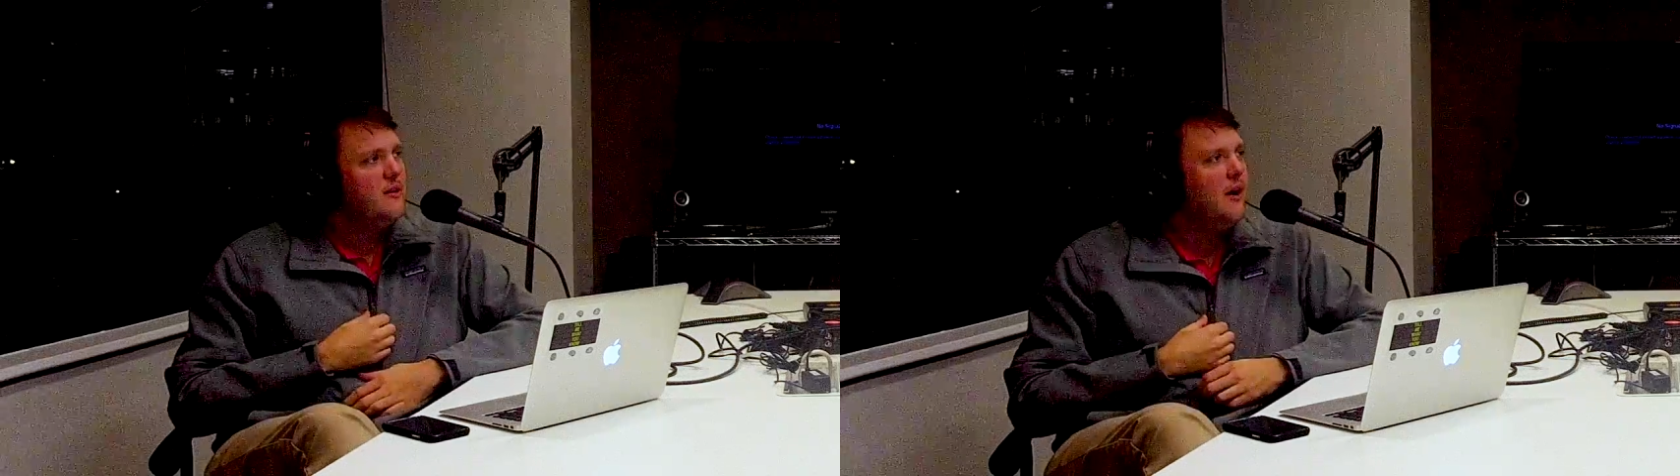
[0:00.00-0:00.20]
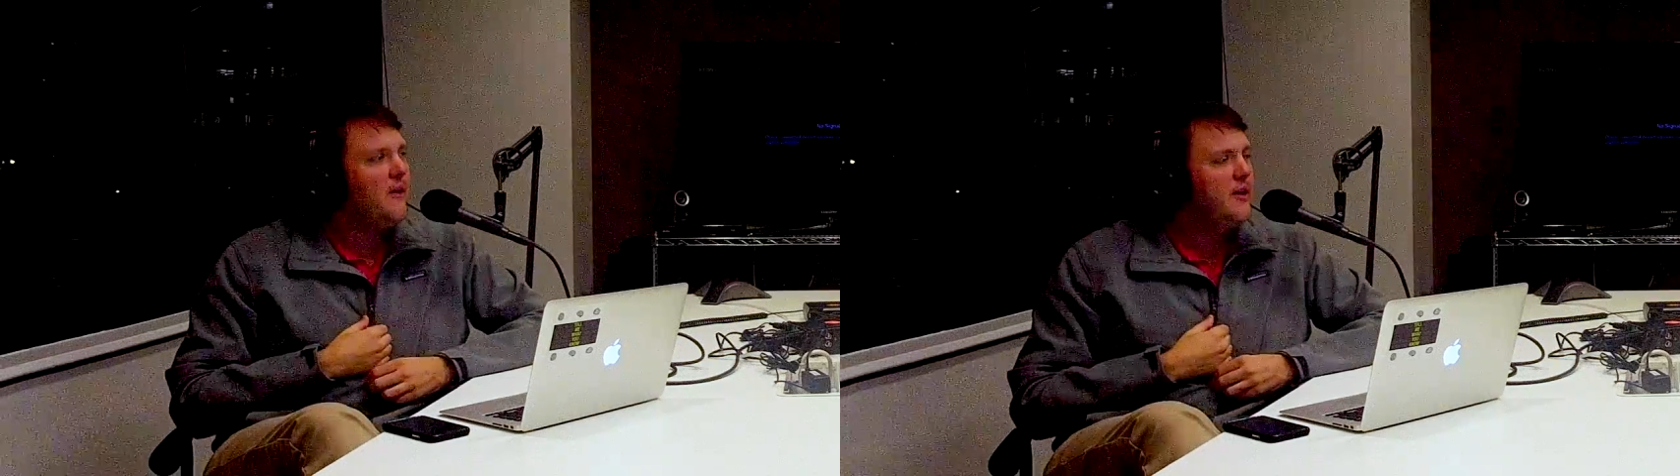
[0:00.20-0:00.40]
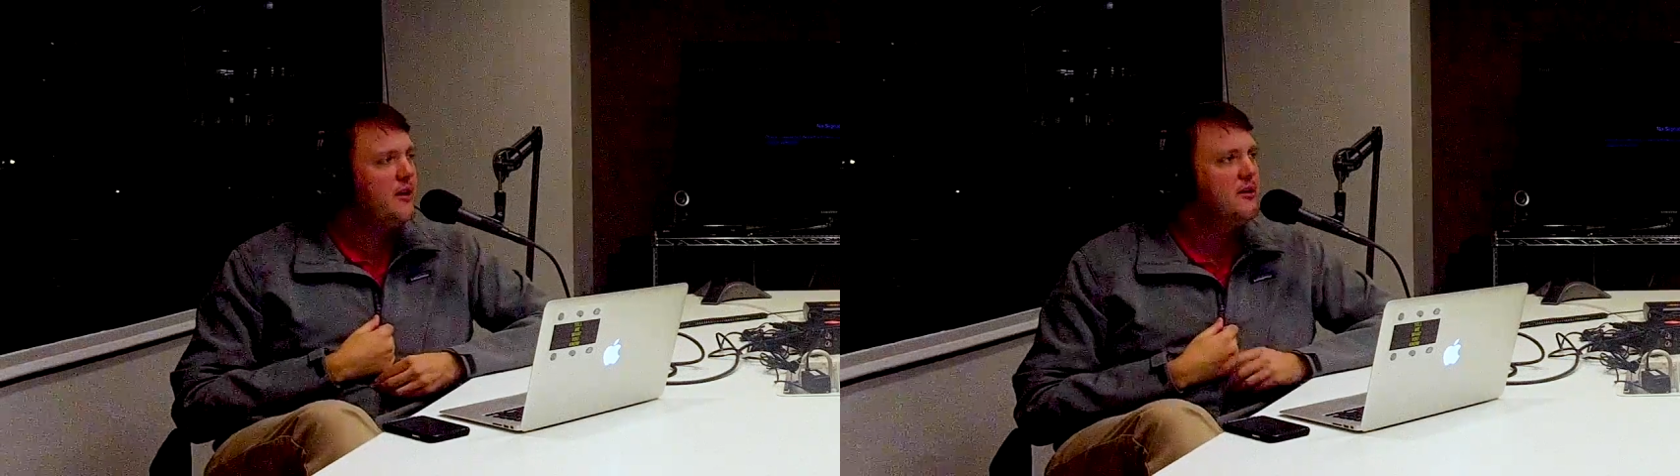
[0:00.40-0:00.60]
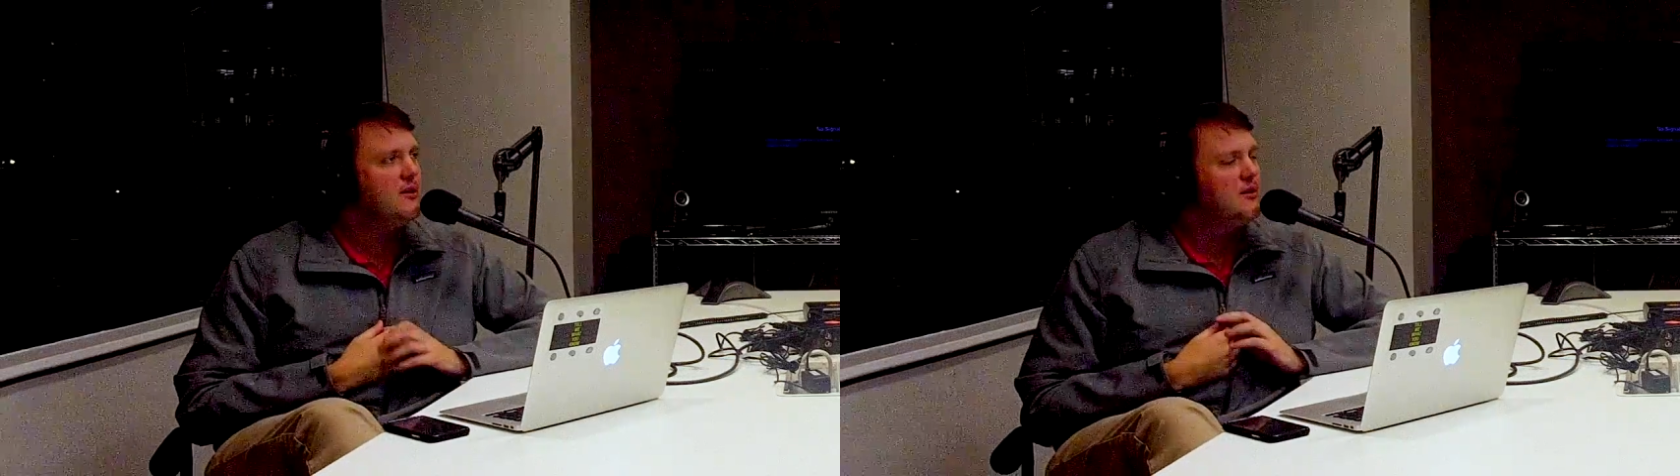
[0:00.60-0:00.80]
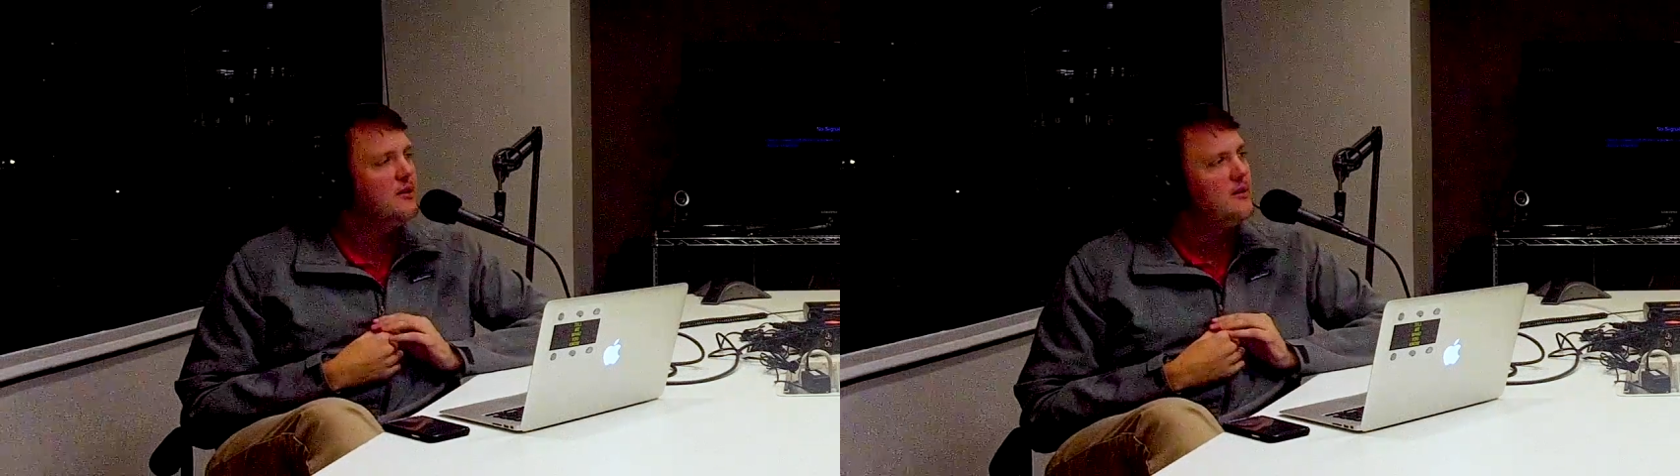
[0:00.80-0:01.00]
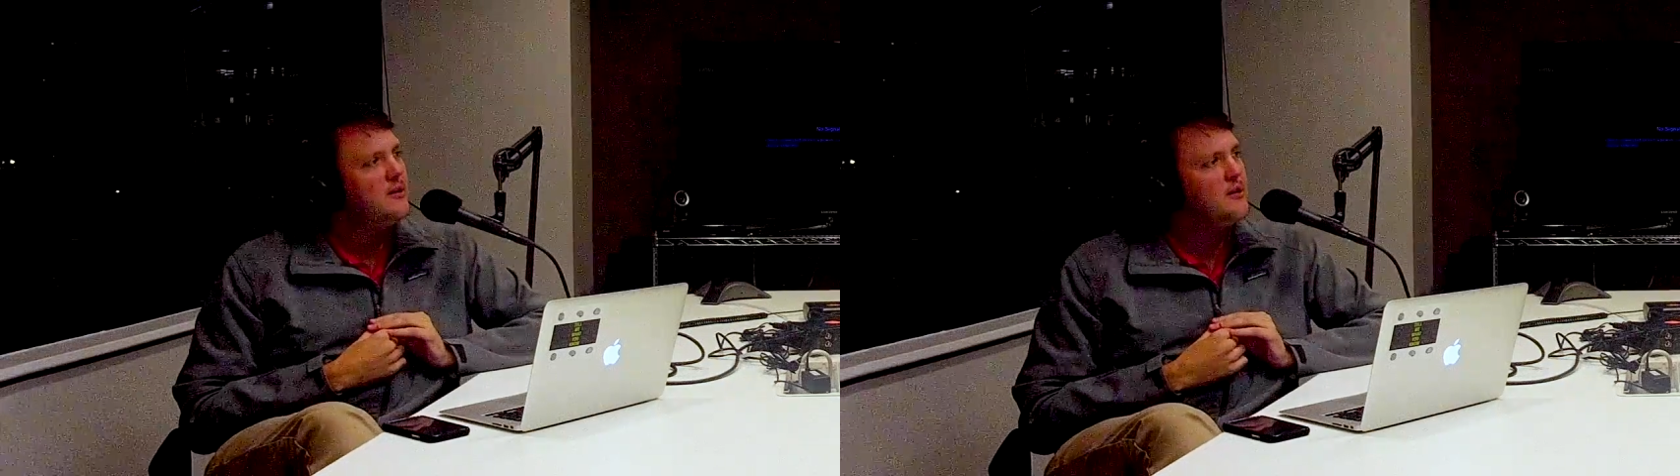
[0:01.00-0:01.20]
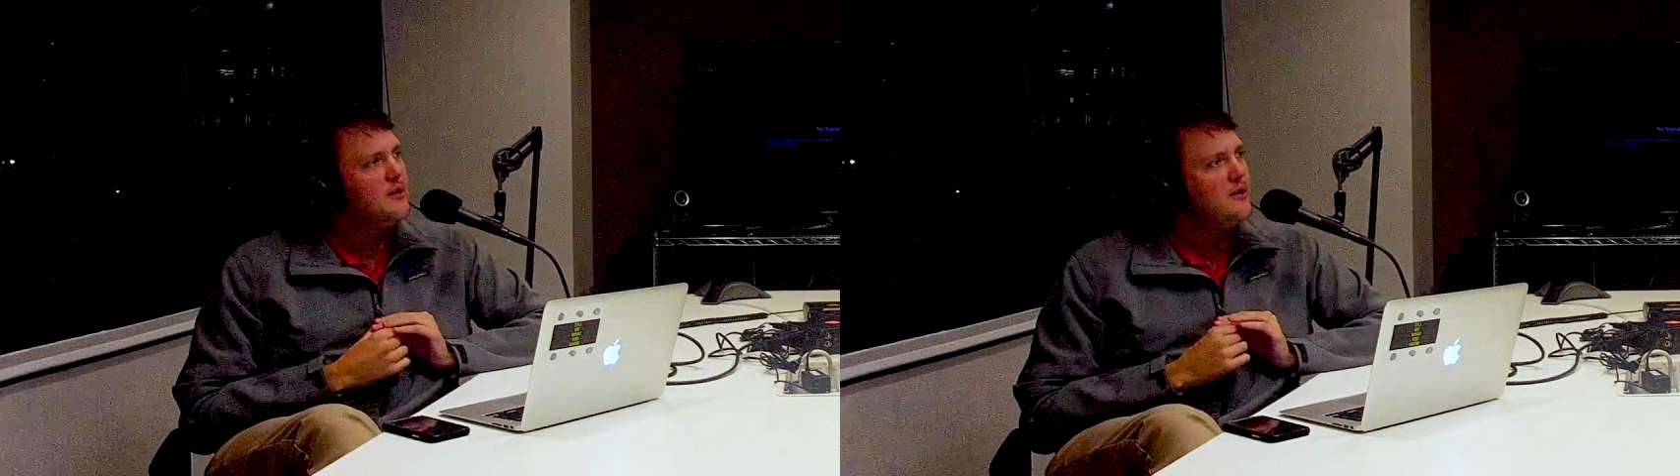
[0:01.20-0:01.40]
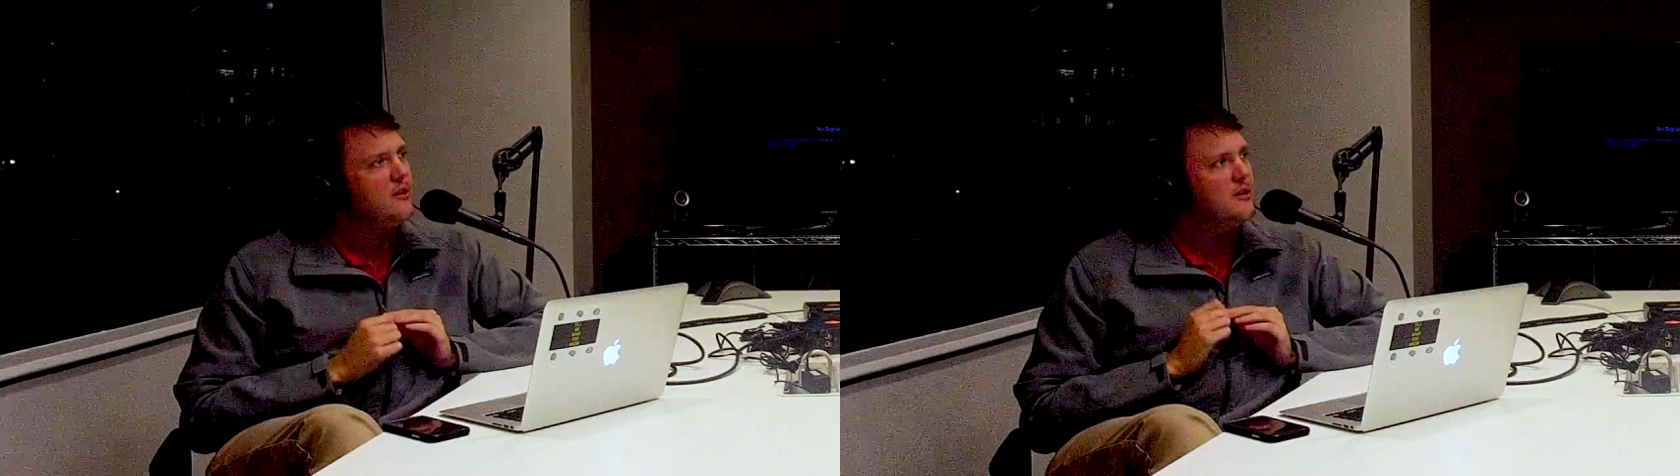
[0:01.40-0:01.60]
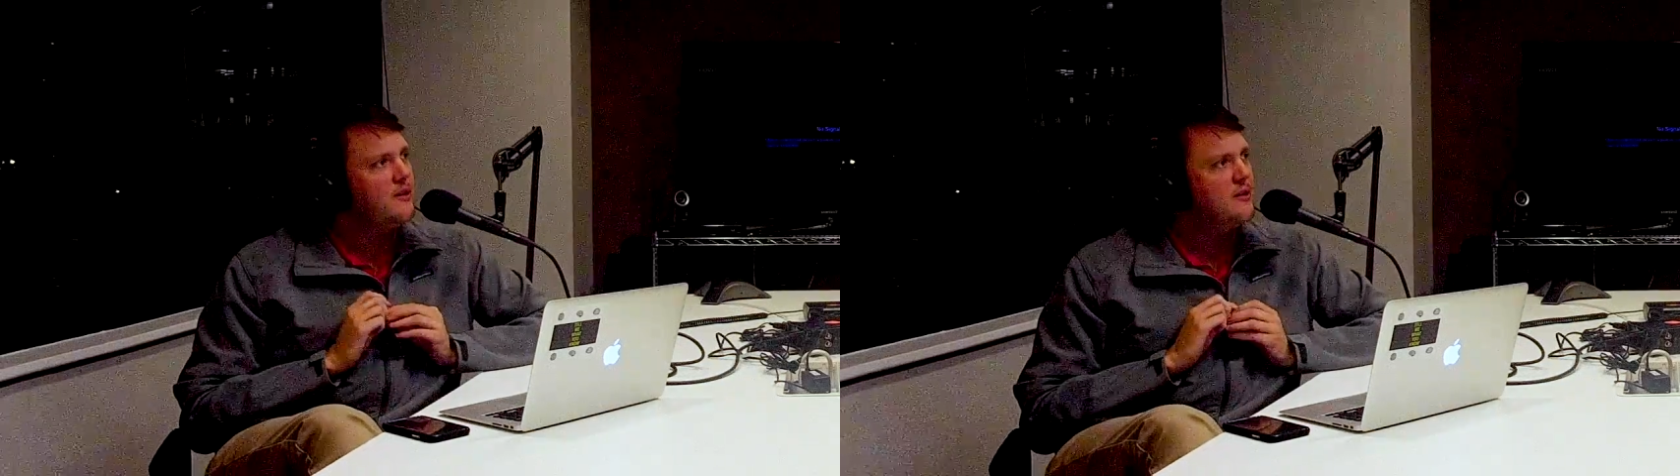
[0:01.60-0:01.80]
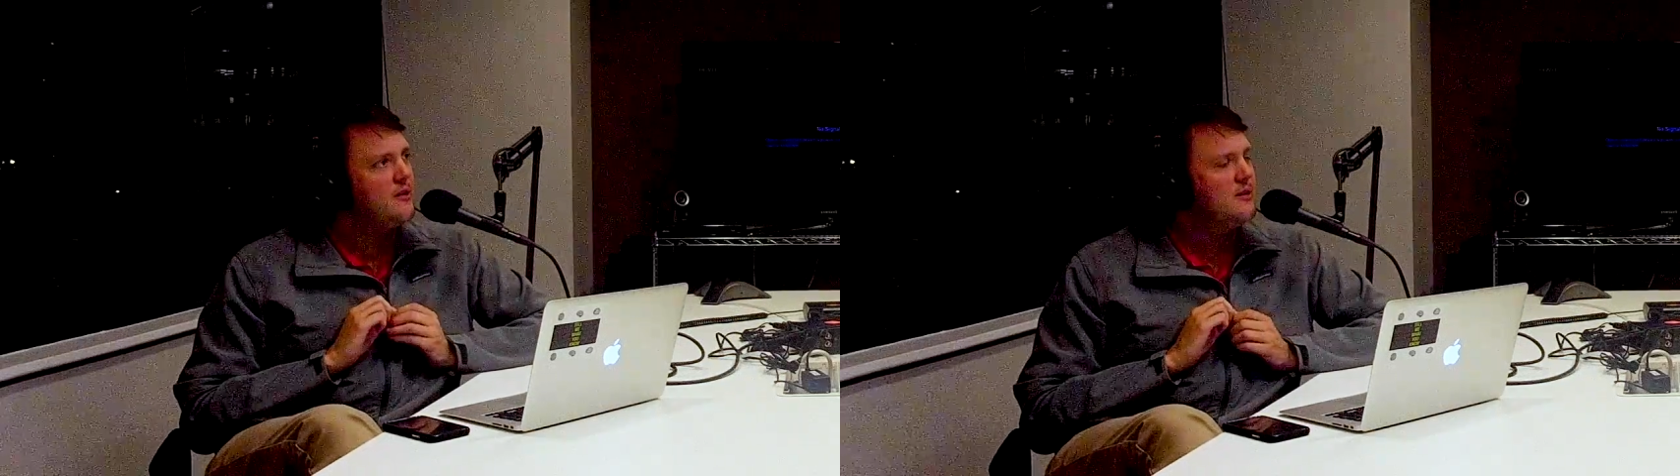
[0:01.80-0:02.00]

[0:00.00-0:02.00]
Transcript: I think Robert Horry has like 2